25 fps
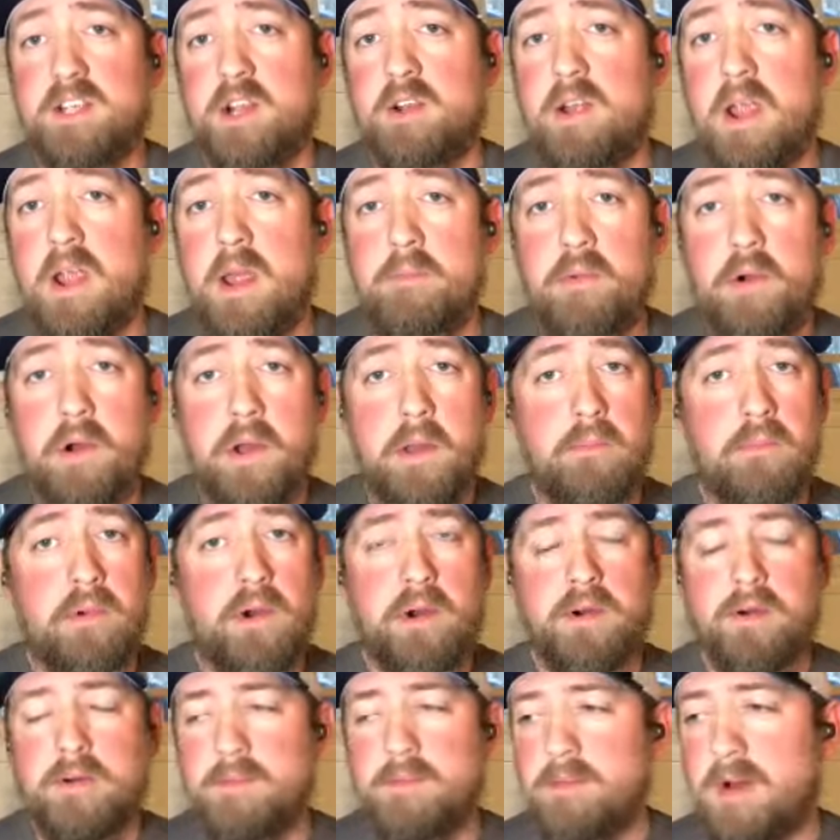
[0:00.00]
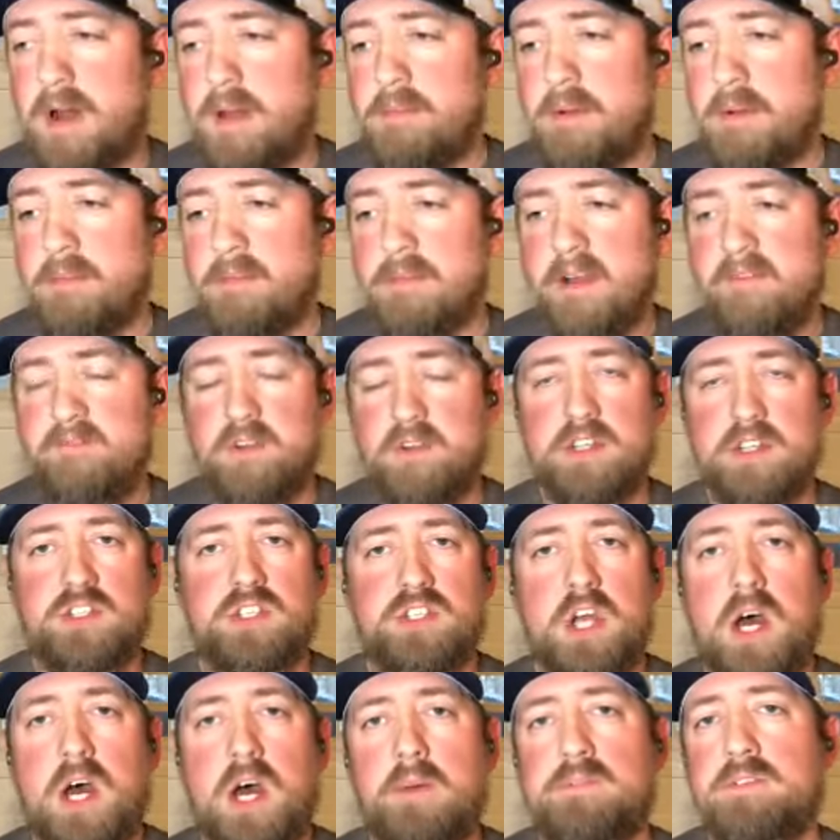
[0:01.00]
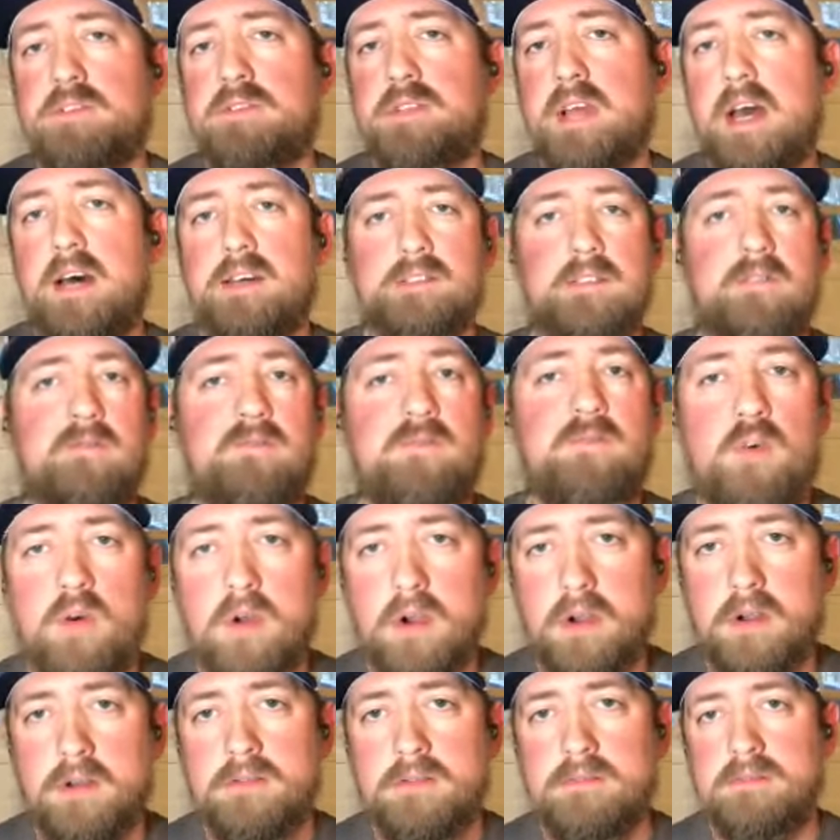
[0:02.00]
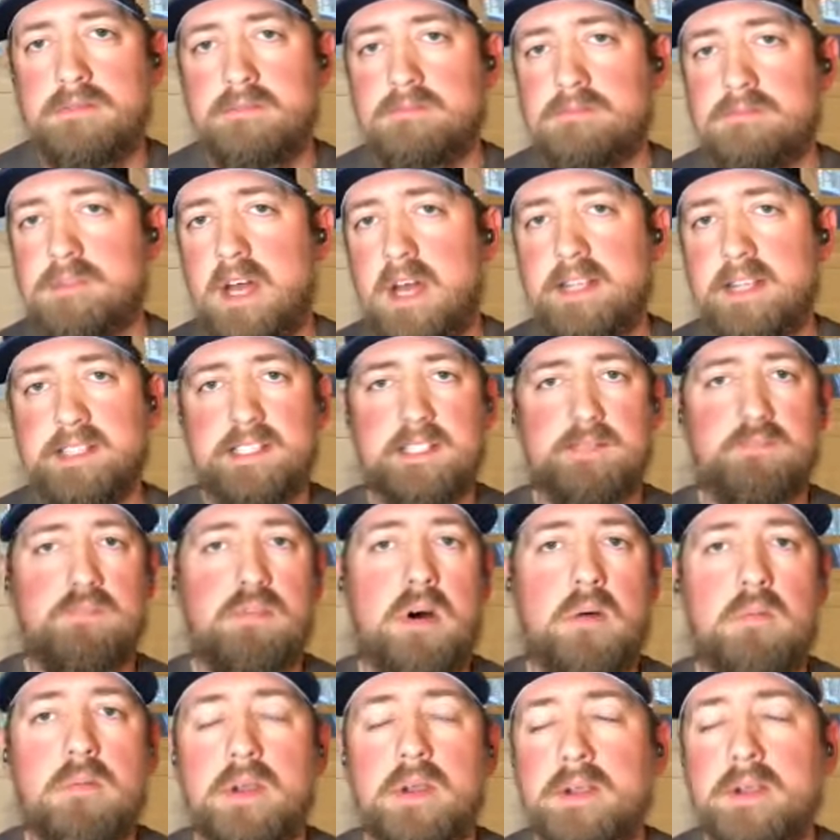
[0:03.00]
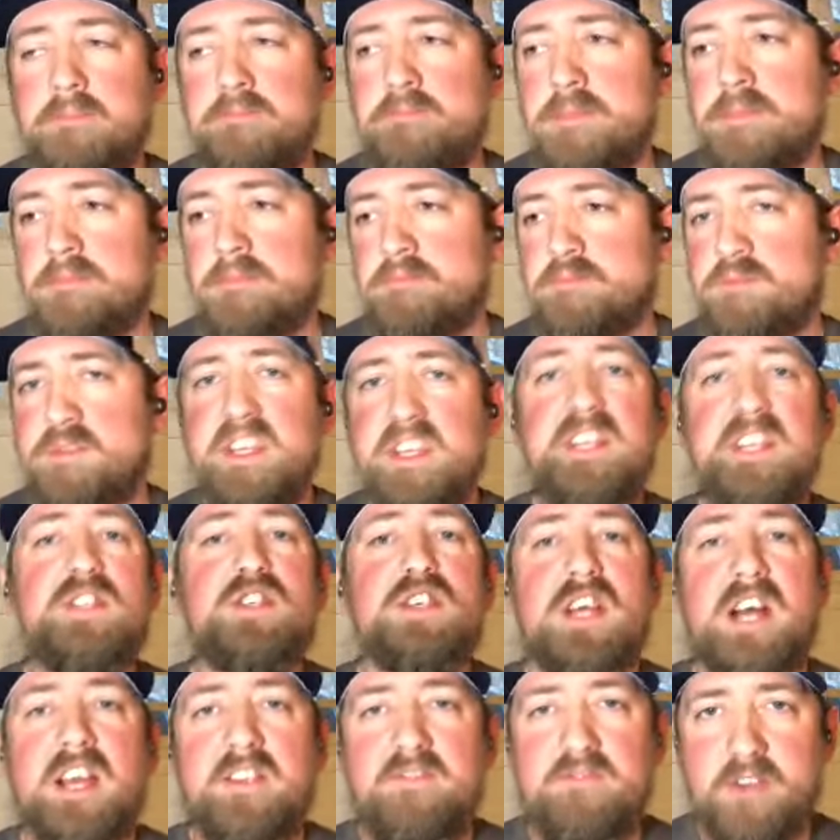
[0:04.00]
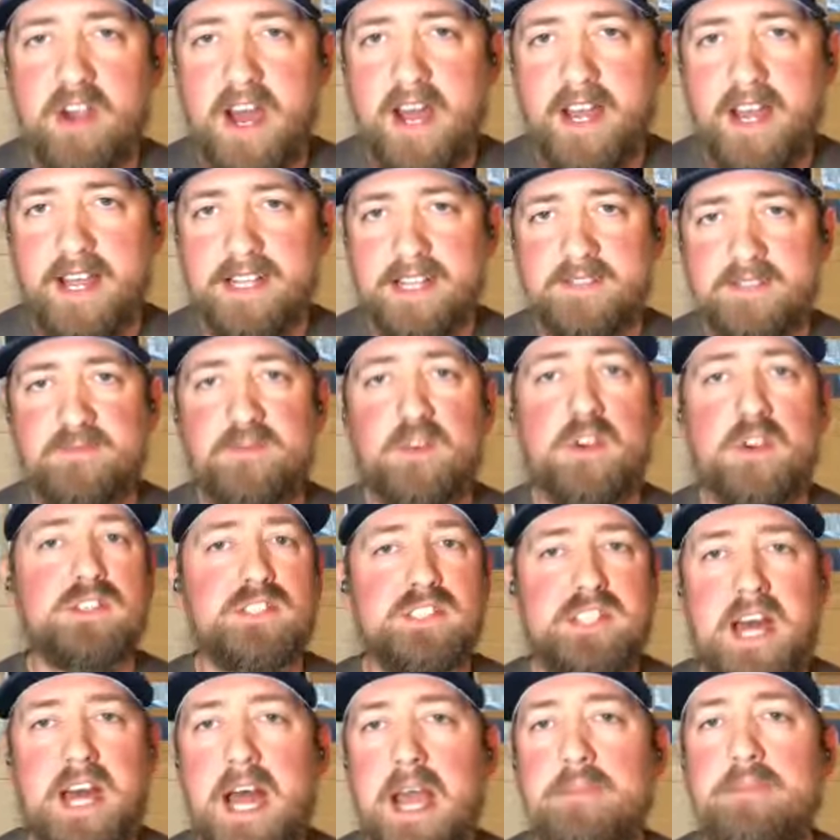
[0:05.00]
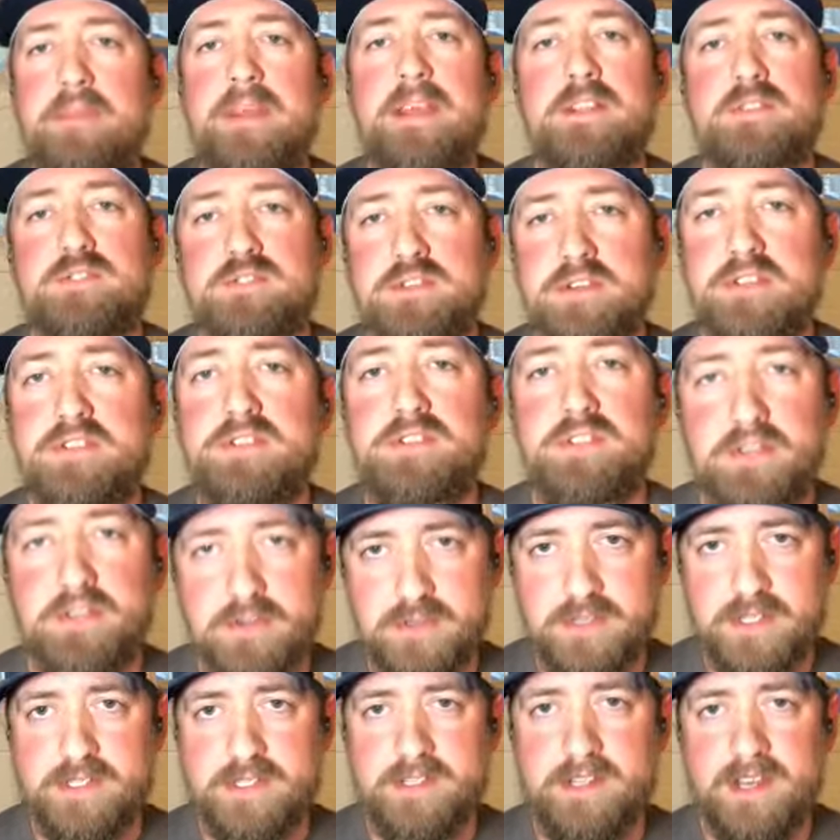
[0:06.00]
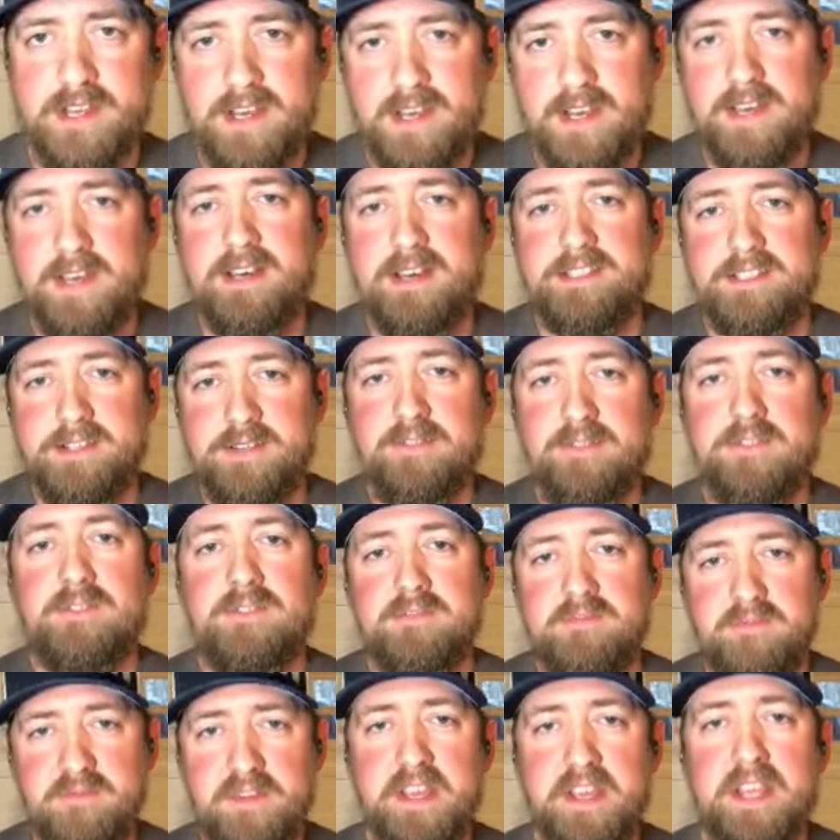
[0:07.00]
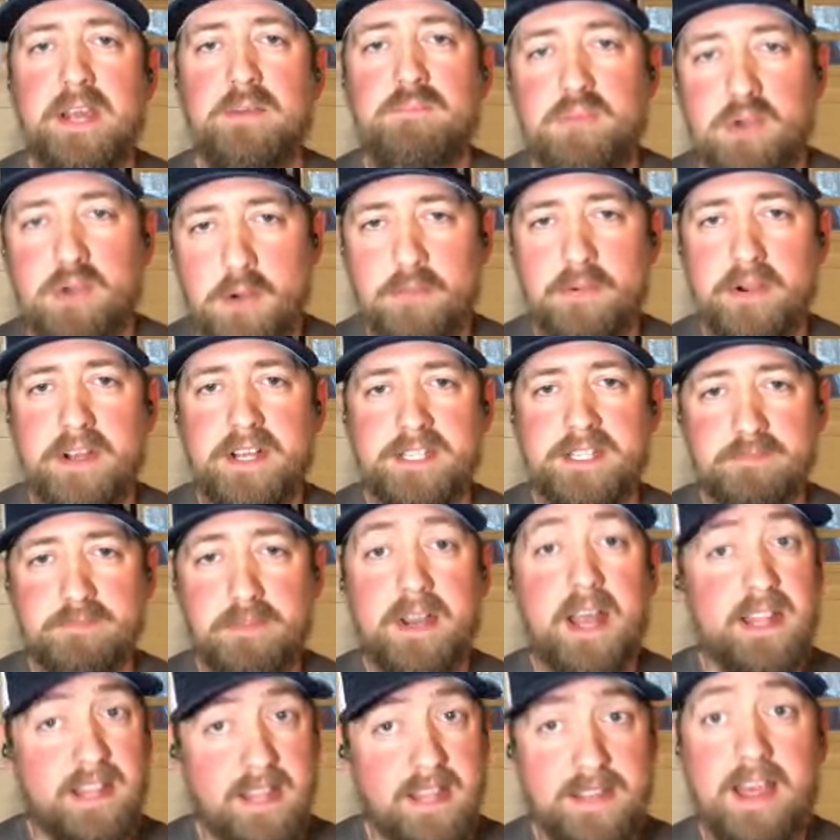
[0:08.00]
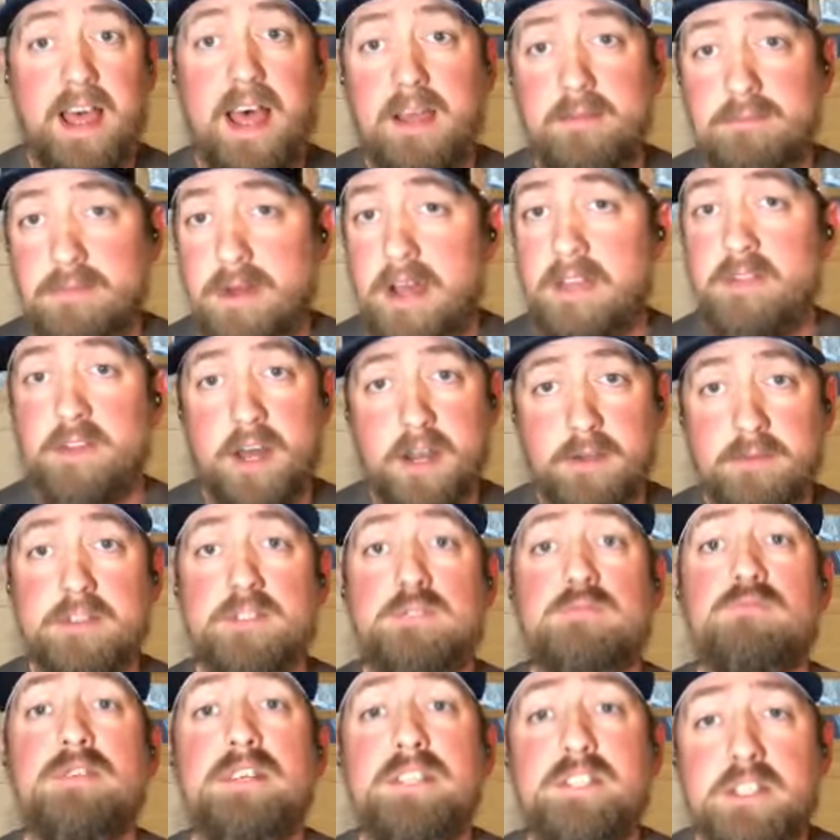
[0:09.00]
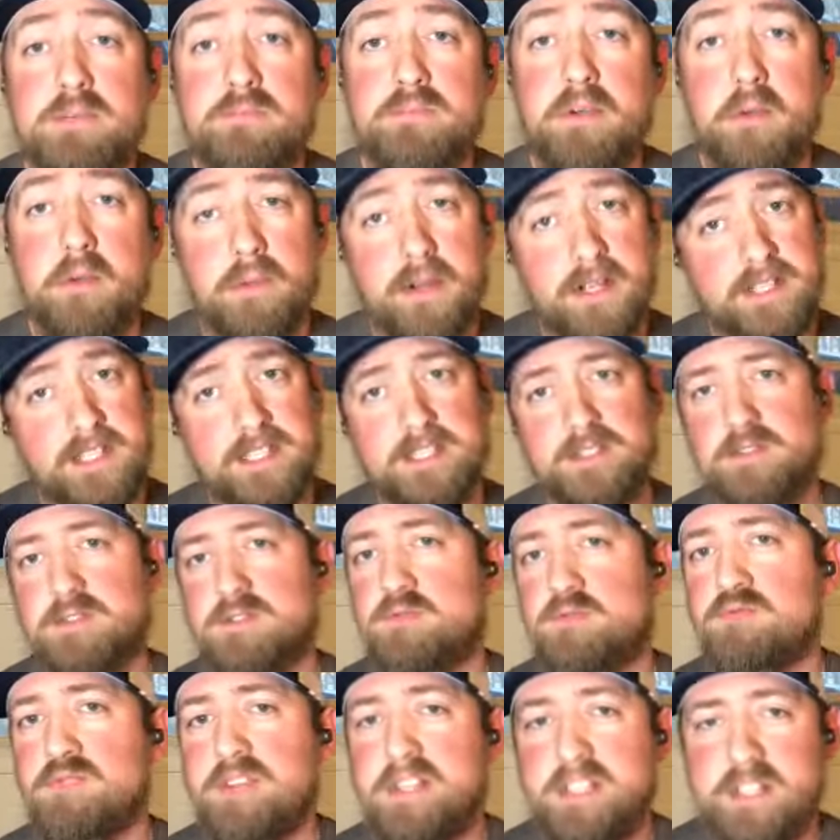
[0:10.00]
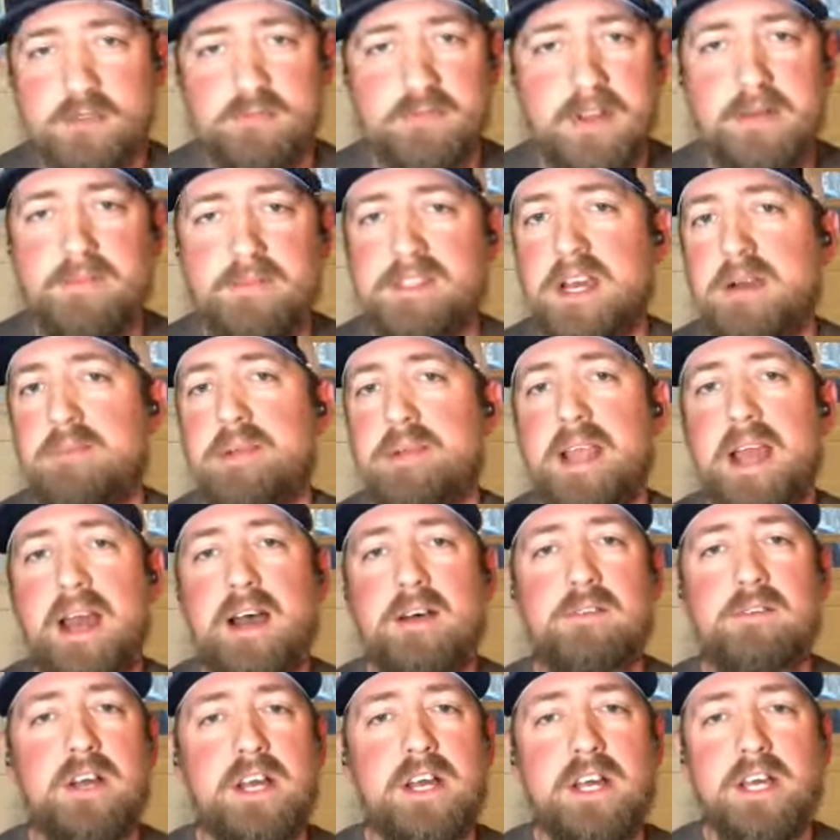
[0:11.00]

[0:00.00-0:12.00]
a great point, Bo. I remember my first job, 2004, licensed plumber, TGI Fridays, first time introduced to Viega ProPress. But at the time, I thought it was Rigid ProPress because there was Rigid reps coming out,